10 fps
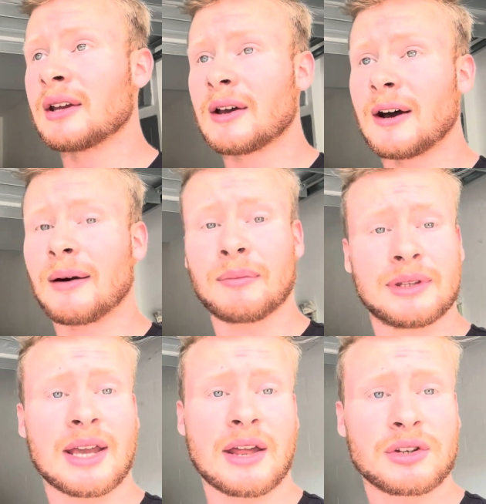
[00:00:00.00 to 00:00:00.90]

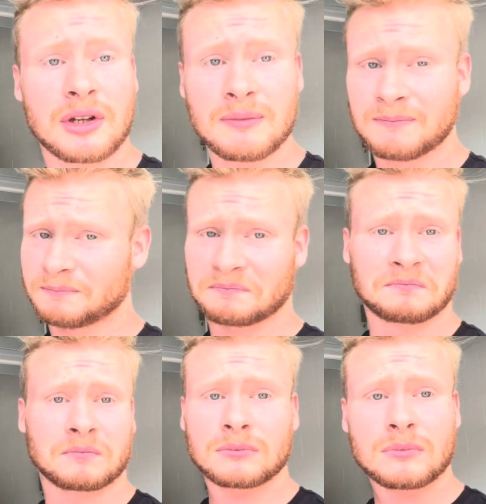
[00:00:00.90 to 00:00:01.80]
the engine
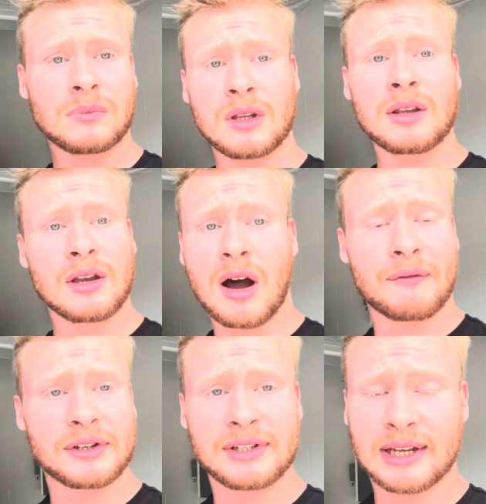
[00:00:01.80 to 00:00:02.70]

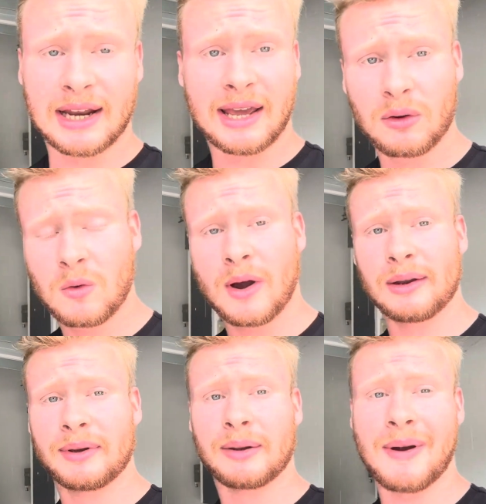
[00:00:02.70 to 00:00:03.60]
obviously can handle quite a
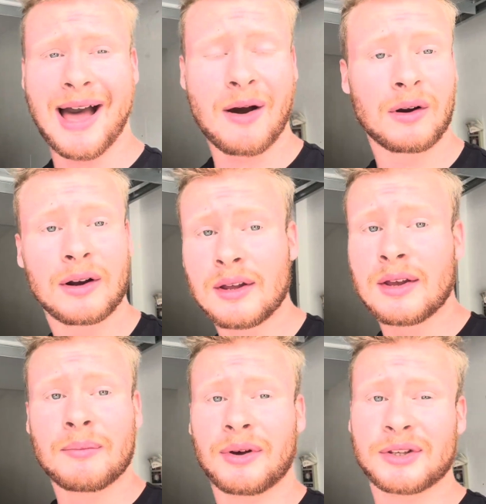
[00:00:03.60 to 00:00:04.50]
bit of power,
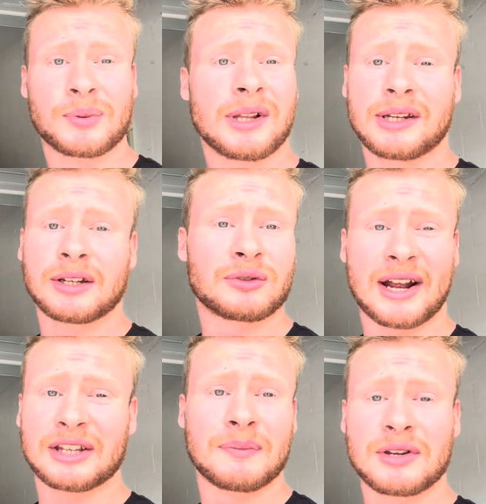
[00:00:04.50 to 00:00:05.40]
but it's really the
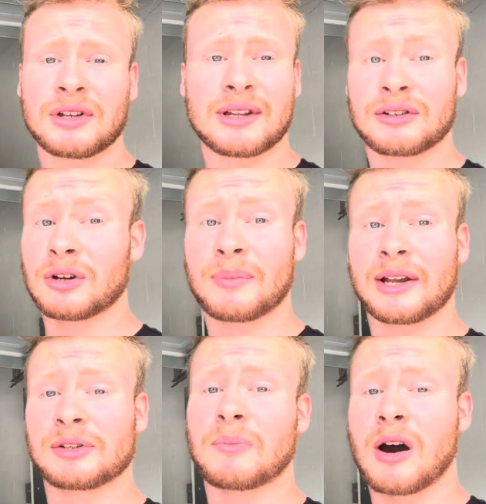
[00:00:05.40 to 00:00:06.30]
transmission that's your
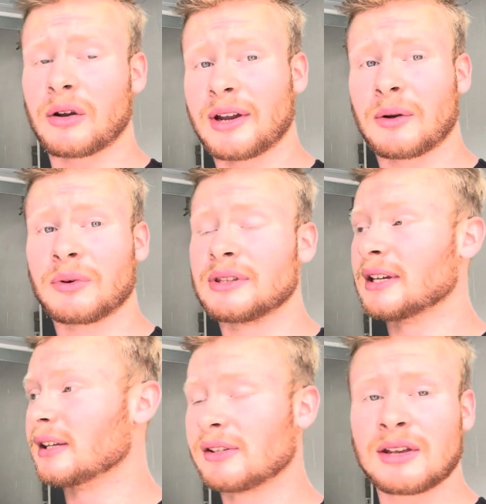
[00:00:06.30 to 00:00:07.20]
biggest bottleneck with
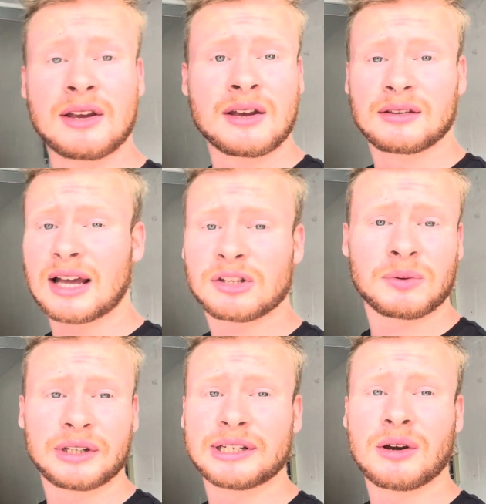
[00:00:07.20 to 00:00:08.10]
these. That's
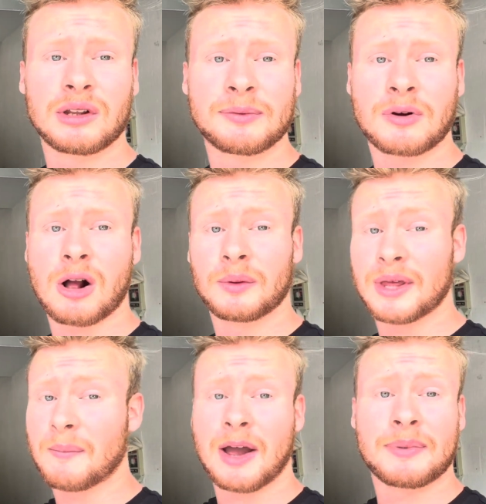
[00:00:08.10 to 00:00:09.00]
really the only problem.
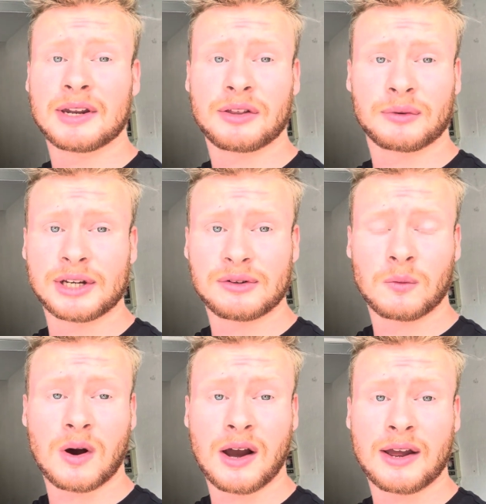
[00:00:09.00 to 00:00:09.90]
That might be another reason
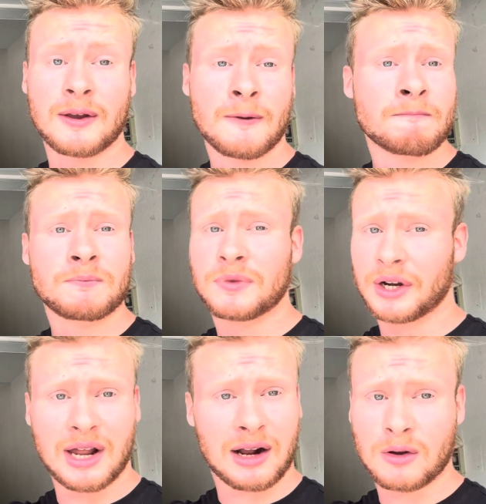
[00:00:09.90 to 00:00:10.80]
why they're
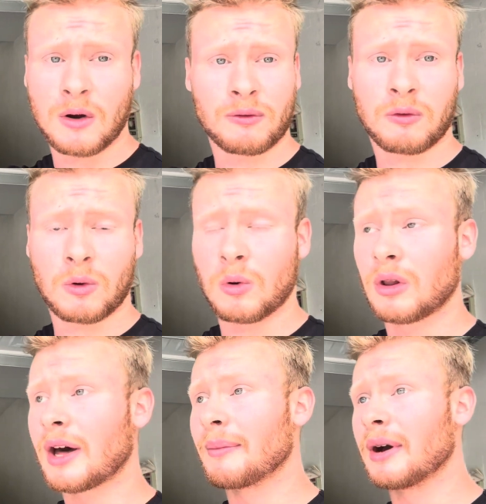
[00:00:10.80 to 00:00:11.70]
not going for a whole
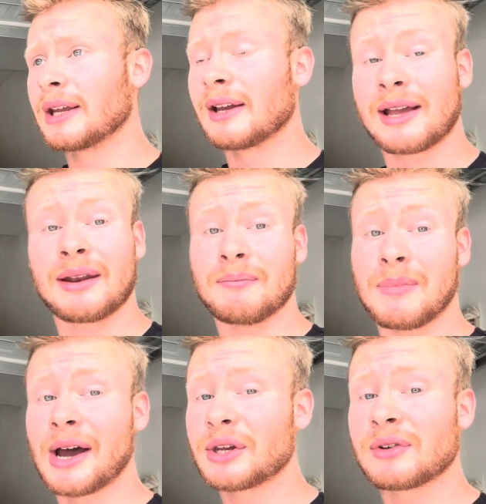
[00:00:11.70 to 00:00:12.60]
lot of money. Again,
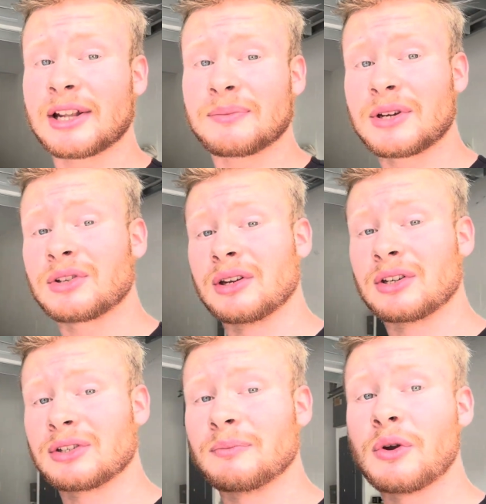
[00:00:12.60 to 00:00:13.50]
my transmission is
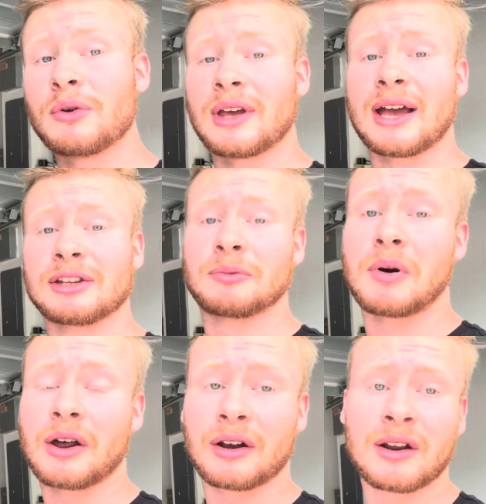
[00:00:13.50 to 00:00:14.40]
smooth as
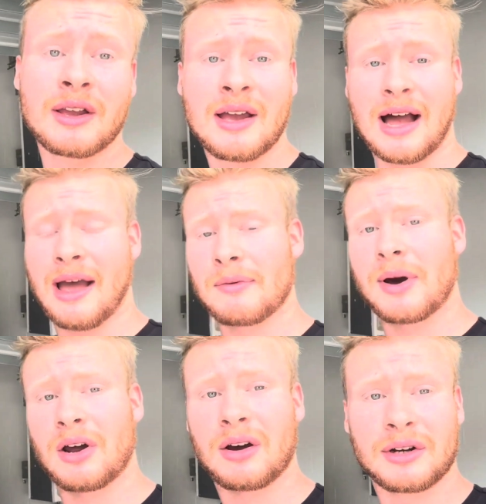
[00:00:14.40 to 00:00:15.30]
butter. I have about
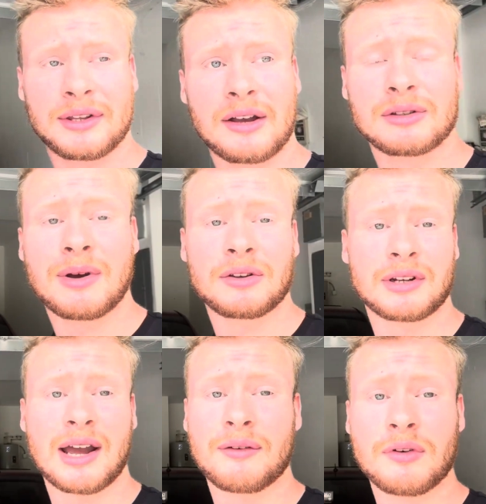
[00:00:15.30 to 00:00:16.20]
100,000 miles, and
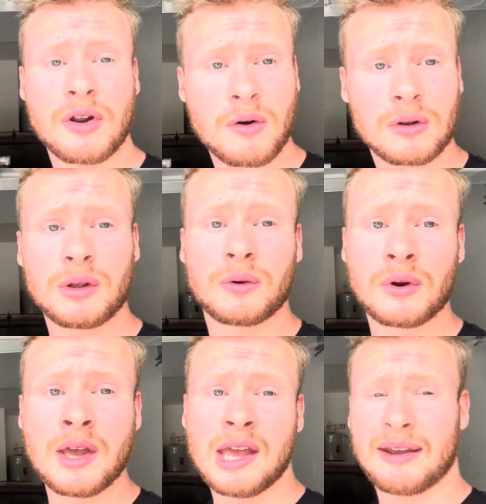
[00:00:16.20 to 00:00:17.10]
I have no clue
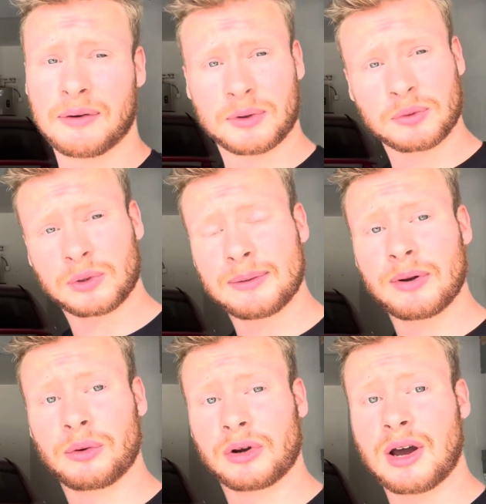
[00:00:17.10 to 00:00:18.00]
if it was
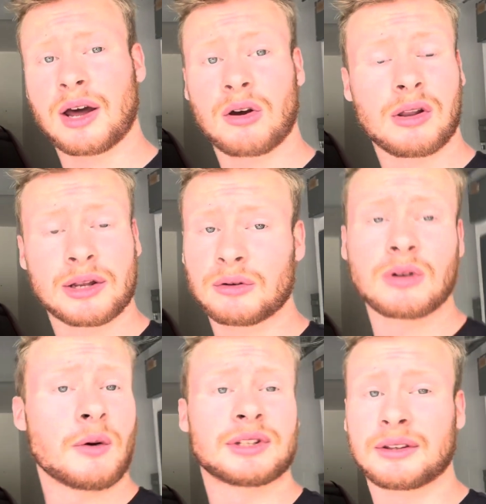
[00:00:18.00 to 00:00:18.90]
rebuilt or not. All I do
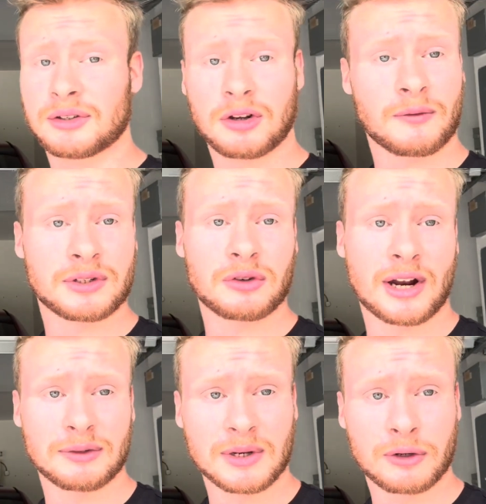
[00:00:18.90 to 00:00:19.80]
know is that they serviced the
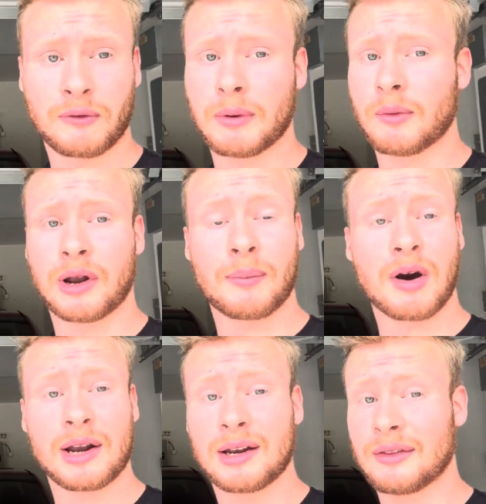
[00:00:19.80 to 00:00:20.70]
transmission for me when I
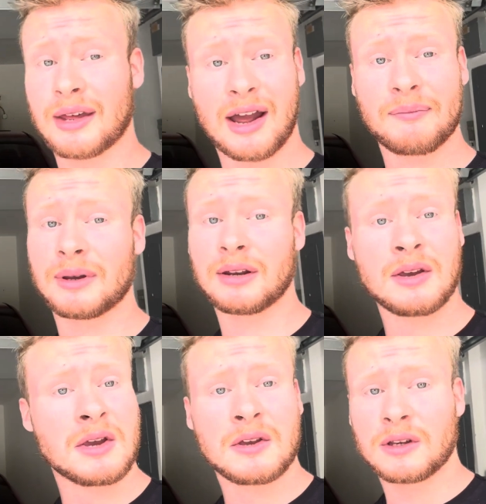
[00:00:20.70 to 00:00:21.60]
bought it, and that I've been,
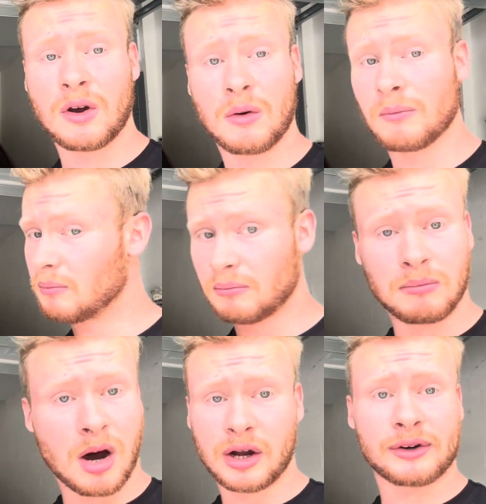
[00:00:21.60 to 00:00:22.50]
you know,
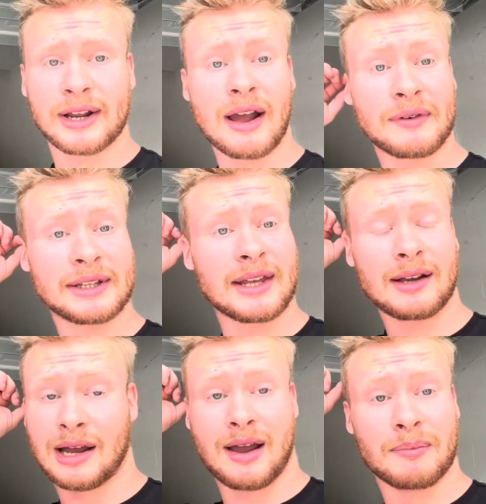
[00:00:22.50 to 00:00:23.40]
monitoring everything.
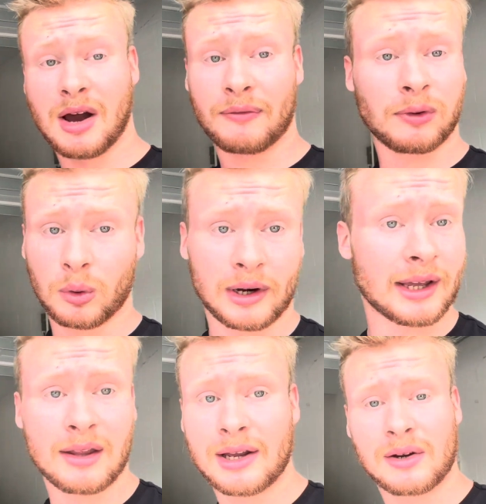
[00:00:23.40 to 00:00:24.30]
I am not flooring
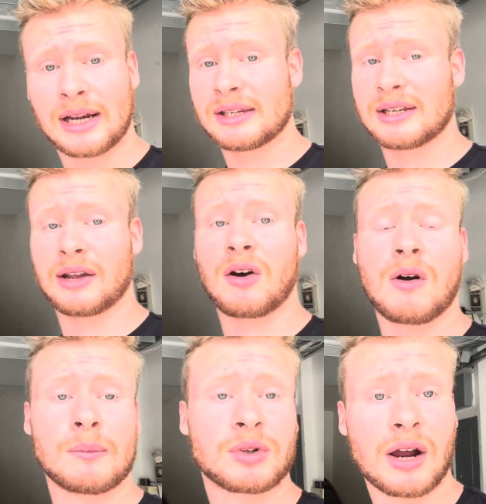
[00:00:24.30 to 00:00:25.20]
it like crazy at all.
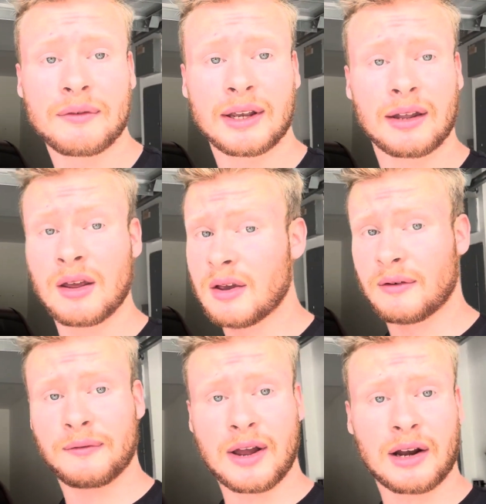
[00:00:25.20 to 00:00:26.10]
I'm driving it
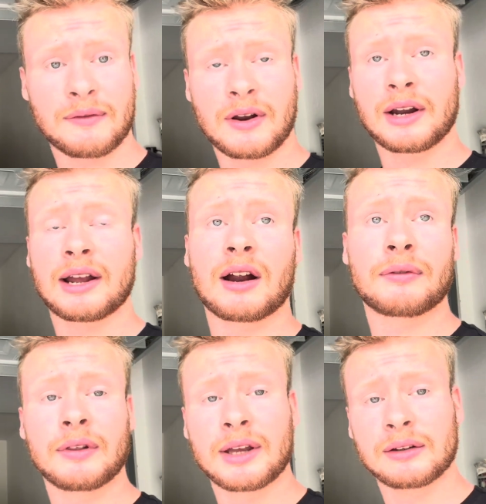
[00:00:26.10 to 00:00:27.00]
very, very
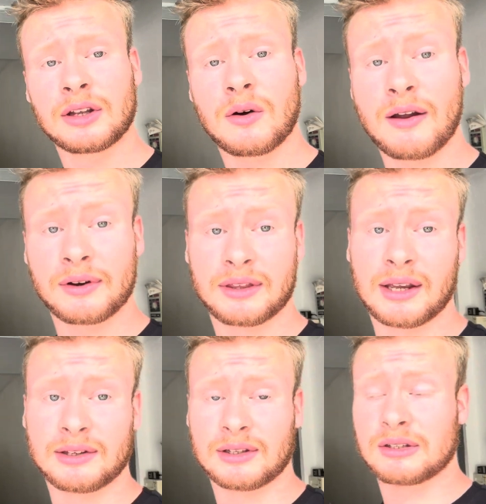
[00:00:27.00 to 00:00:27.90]
carefully until everything
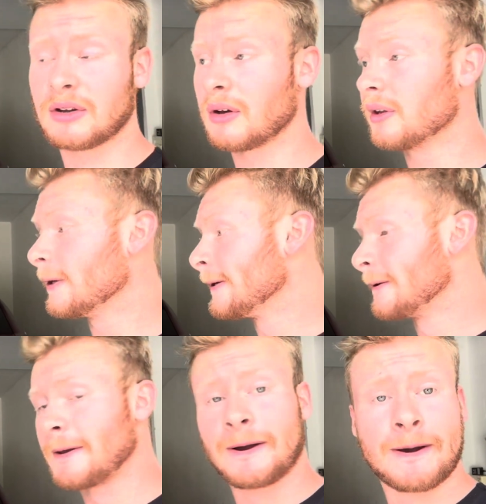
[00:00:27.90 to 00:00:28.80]
is installed.
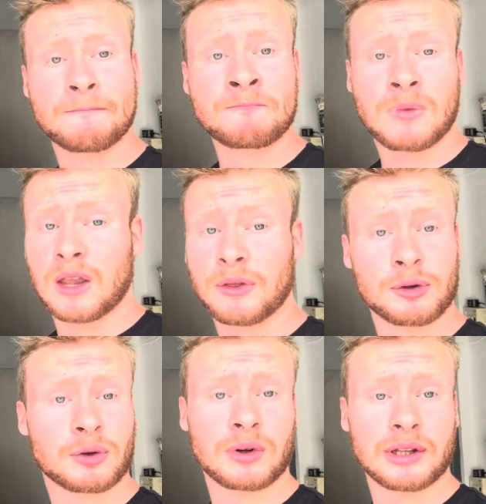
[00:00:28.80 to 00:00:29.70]
And
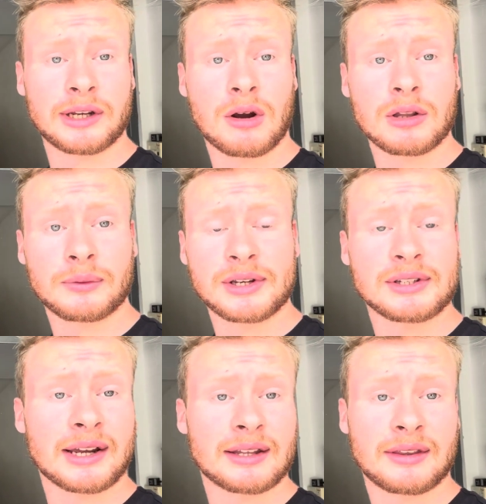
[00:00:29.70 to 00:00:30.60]
those are really the only reason
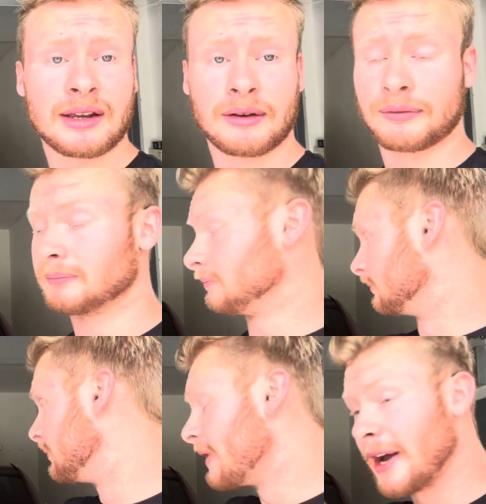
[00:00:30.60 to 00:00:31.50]
I can think of.
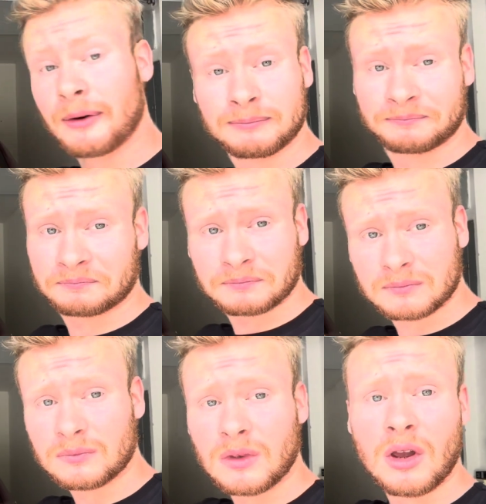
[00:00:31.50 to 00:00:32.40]
Now,
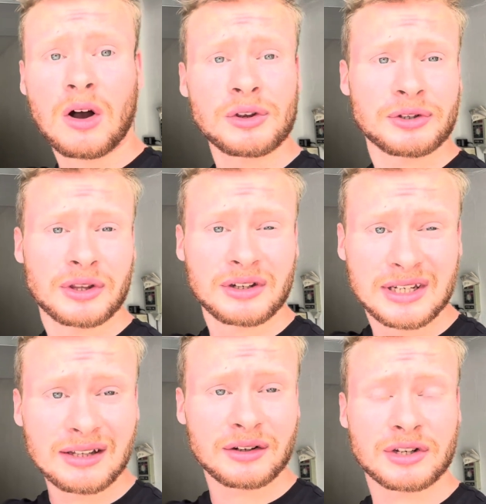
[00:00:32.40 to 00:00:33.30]
also the
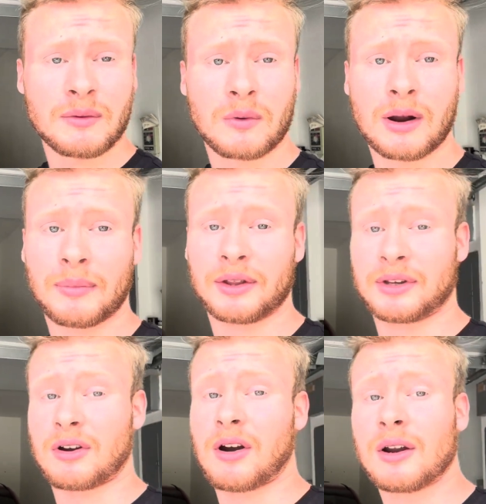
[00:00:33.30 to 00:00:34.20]
dealership where I bought the
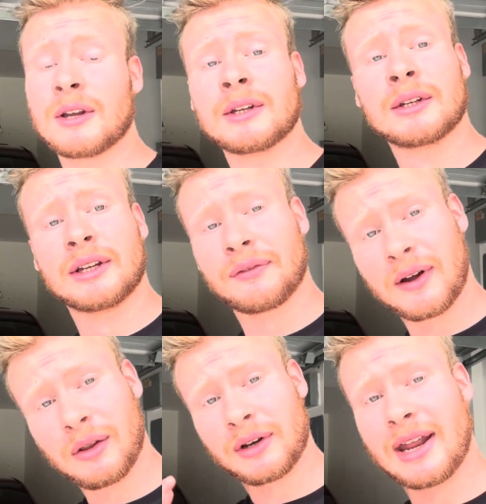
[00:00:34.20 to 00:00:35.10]
car, if I
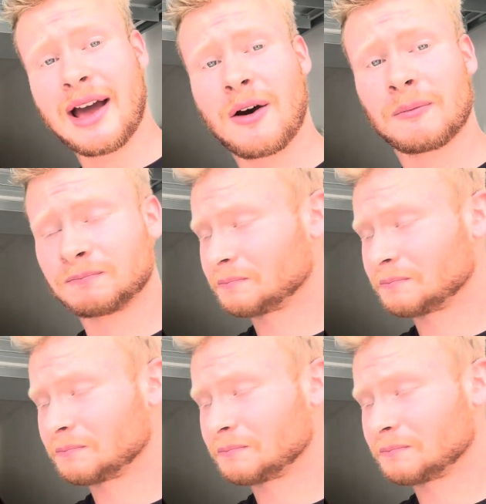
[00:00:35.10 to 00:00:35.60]
look now,